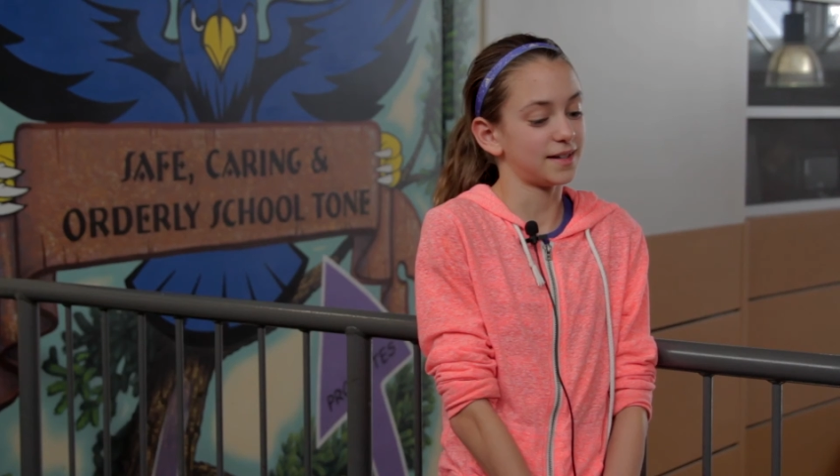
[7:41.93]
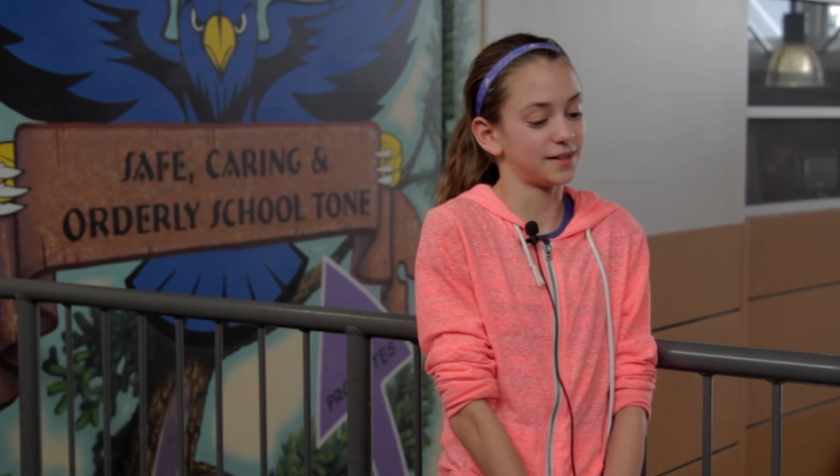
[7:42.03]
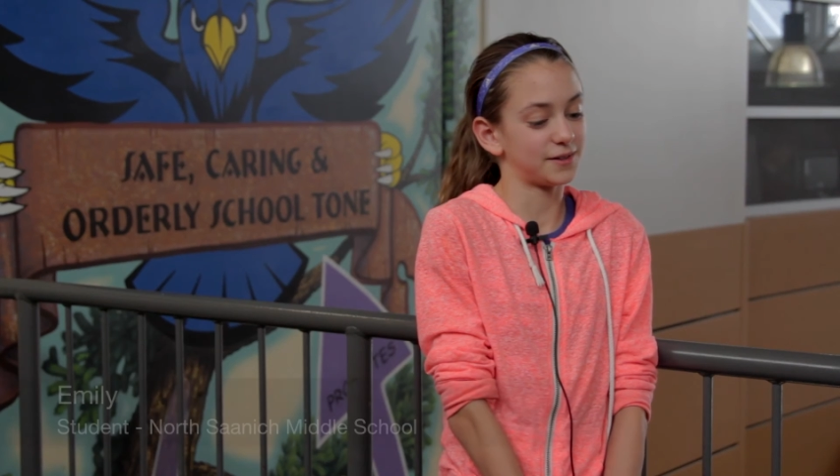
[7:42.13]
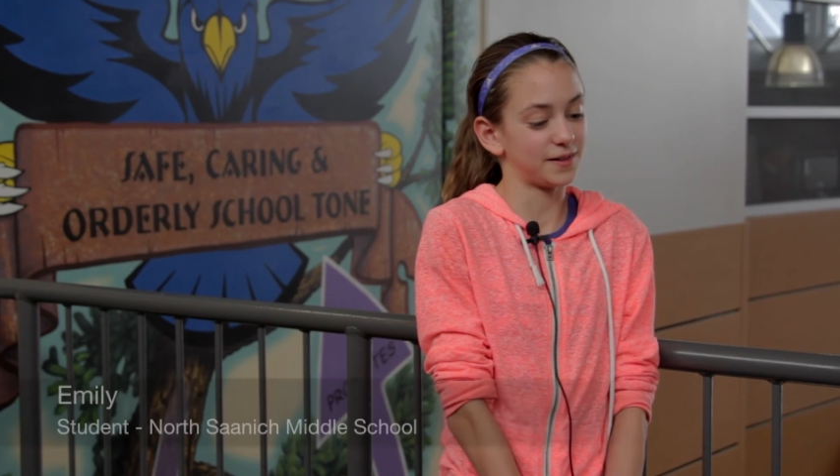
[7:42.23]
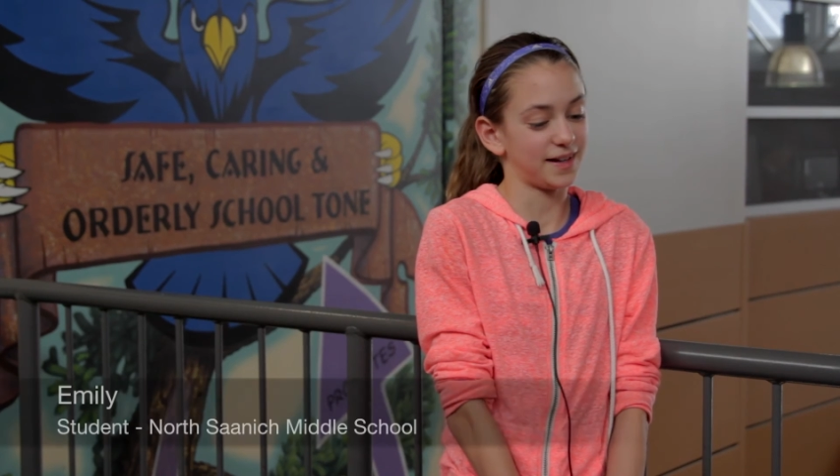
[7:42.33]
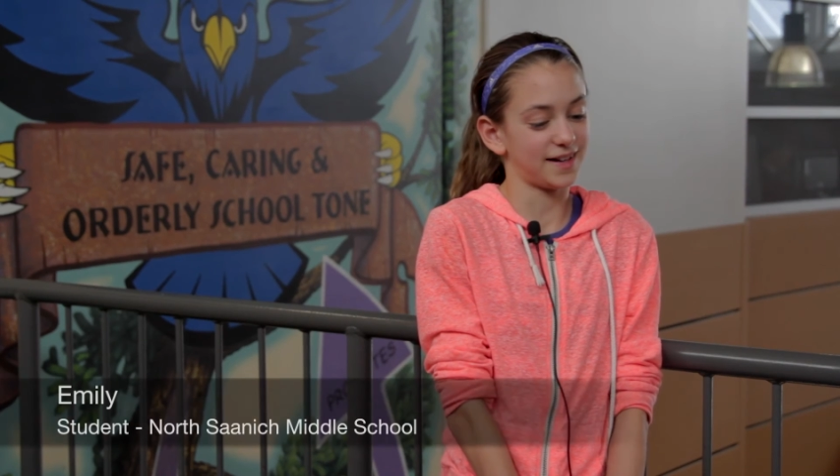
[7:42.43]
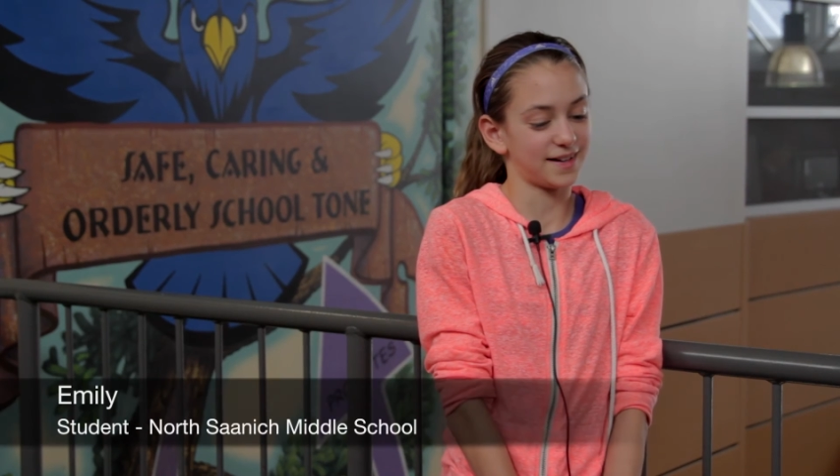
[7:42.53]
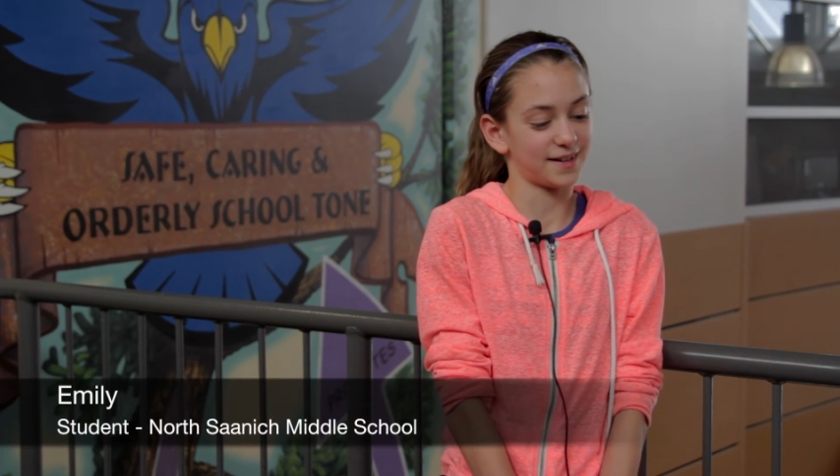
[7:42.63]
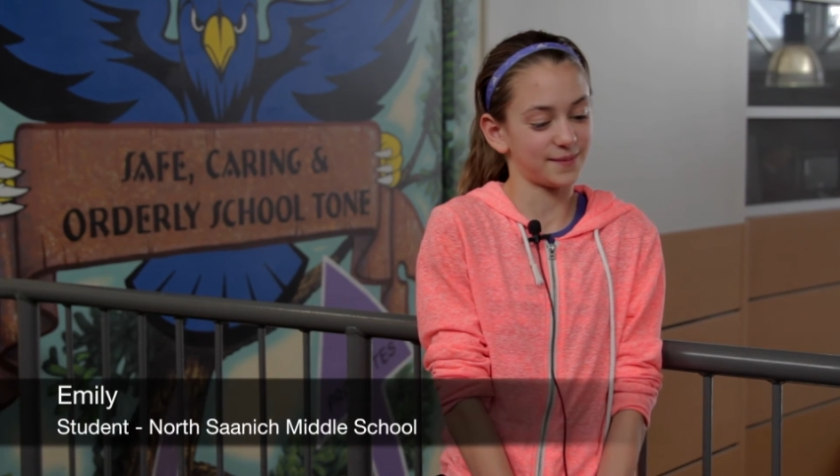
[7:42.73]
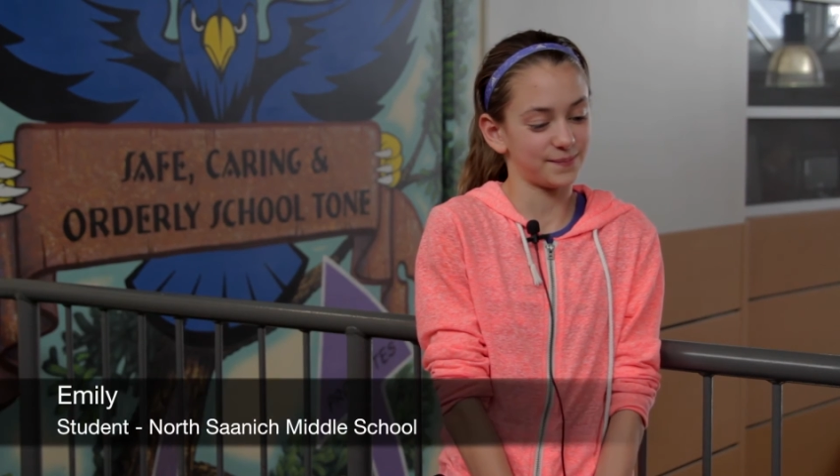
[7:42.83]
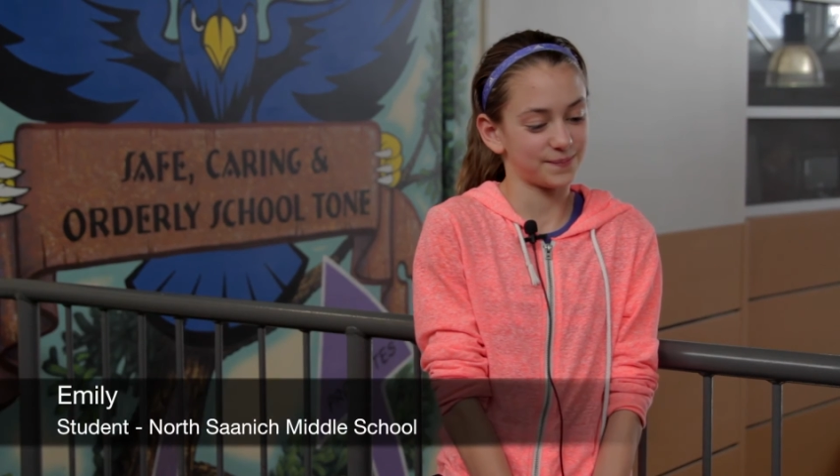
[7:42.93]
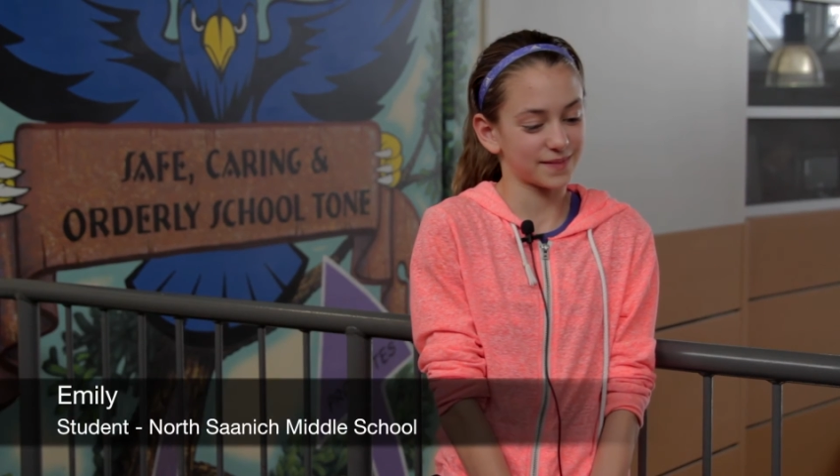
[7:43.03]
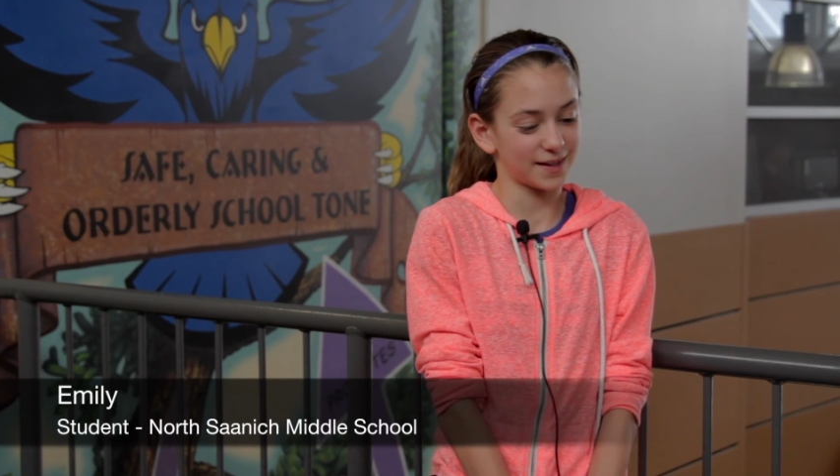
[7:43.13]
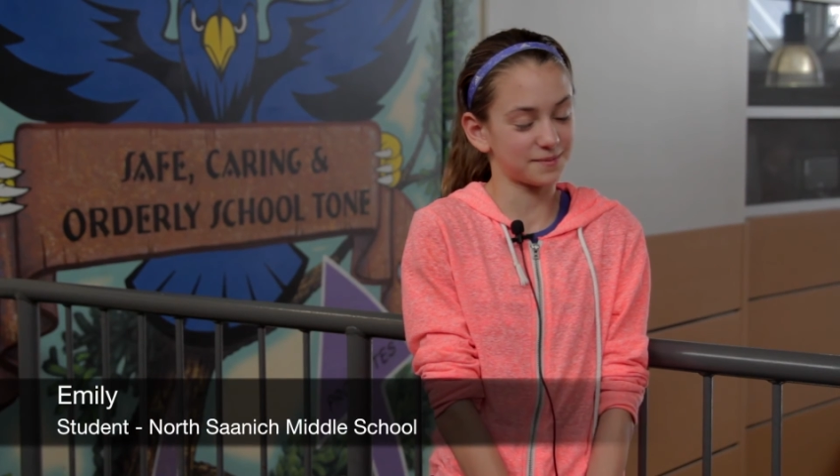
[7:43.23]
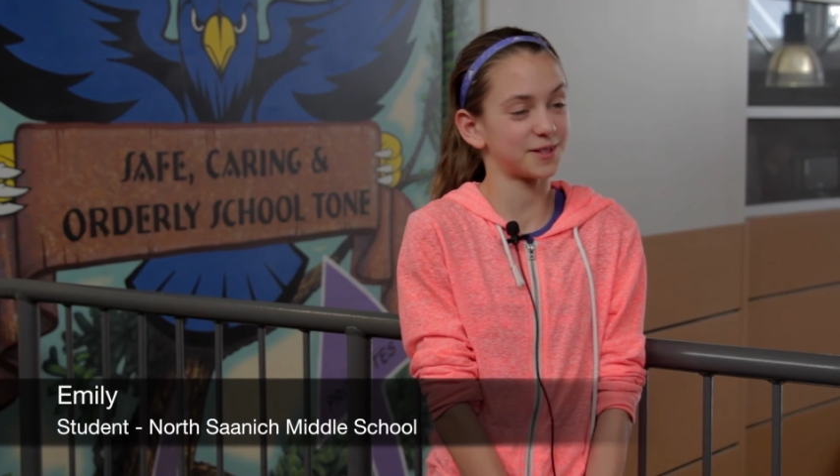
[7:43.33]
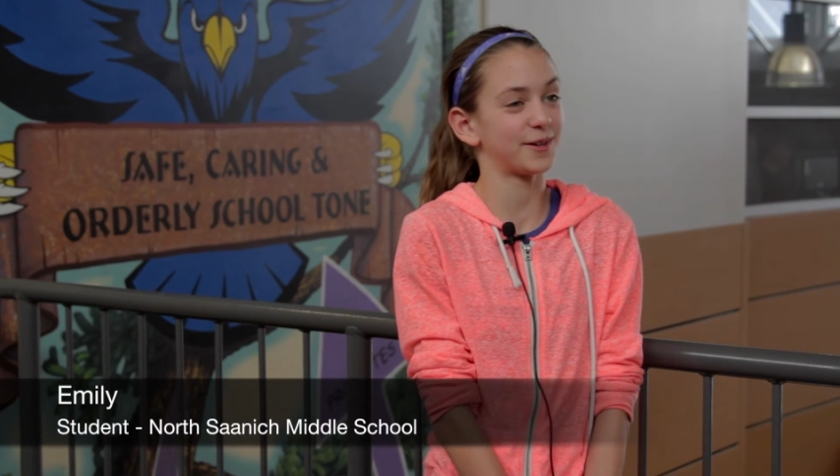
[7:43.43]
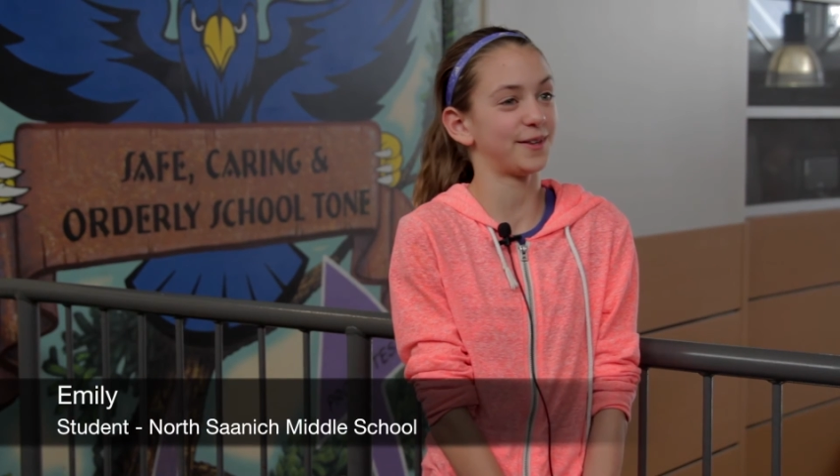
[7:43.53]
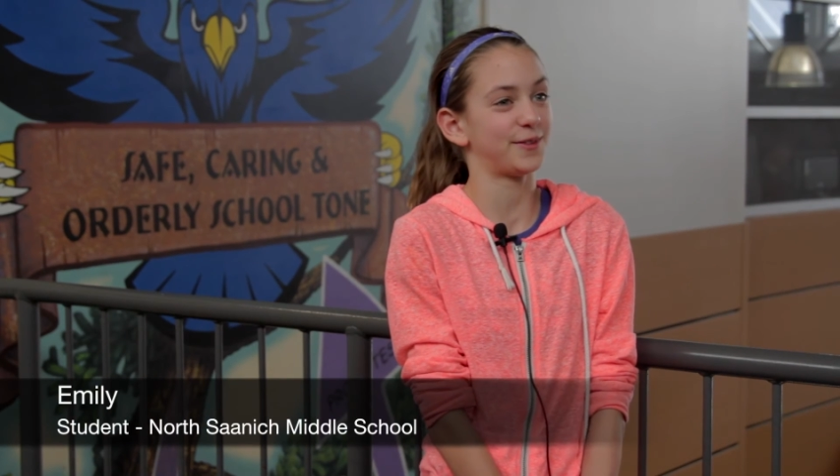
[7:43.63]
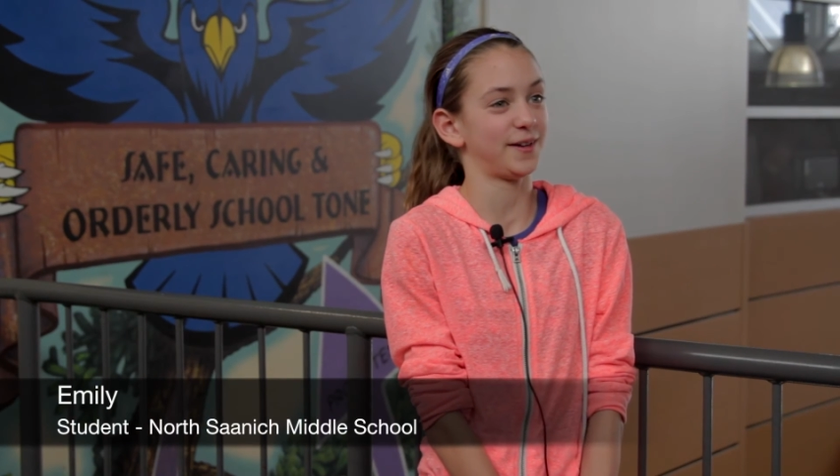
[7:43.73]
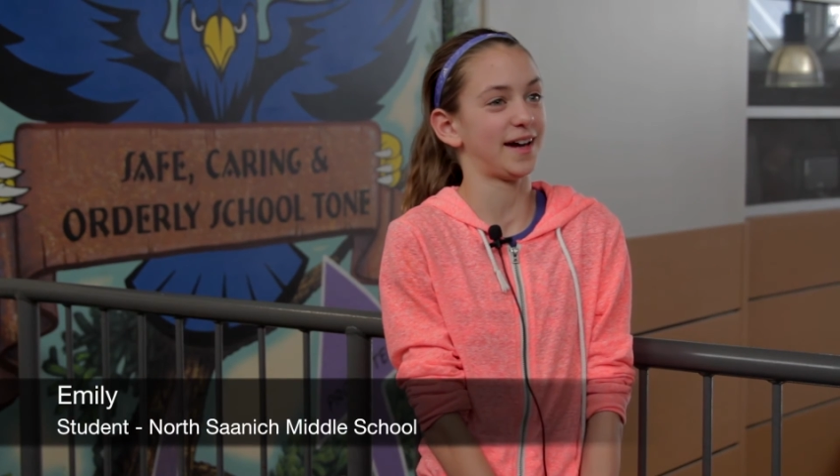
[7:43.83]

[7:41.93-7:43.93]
In grade, up to grade 3,